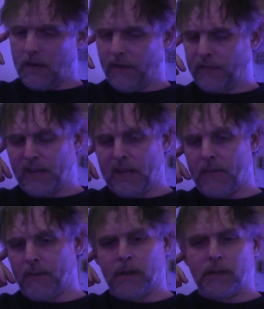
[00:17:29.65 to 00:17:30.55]
I've said it,
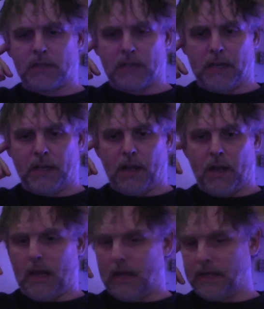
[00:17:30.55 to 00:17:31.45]
but
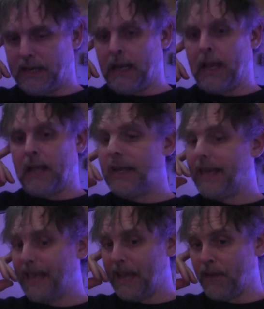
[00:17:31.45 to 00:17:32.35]
I did
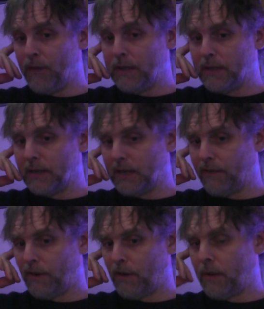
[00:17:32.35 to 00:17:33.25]
hear recently
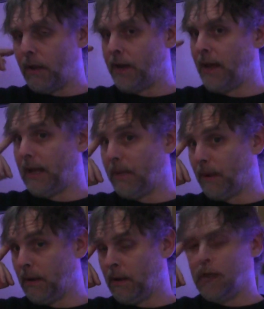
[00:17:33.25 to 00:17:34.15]
from her
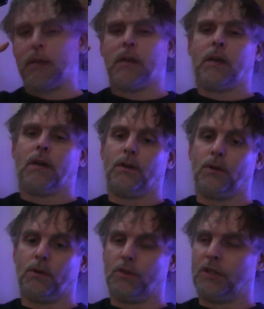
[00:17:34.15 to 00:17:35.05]
neighbour,
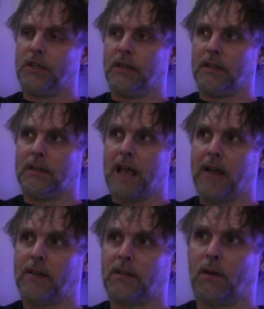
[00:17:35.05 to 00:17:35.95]
who she had
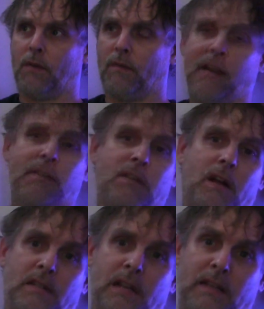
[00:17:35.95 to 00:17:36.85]
attacked on
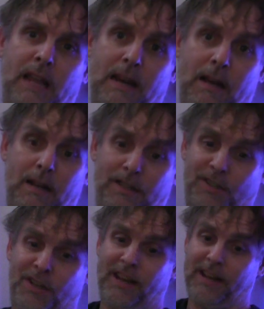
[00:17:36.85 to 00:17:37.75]
Valentine's Day
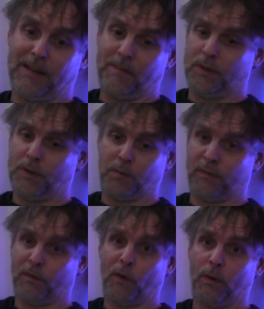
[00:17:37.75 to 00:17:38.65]
last year, which was
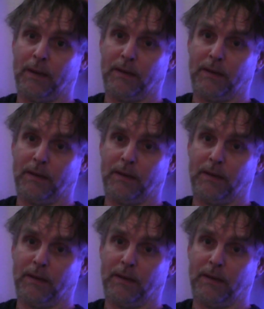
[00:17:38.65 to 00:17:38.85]
before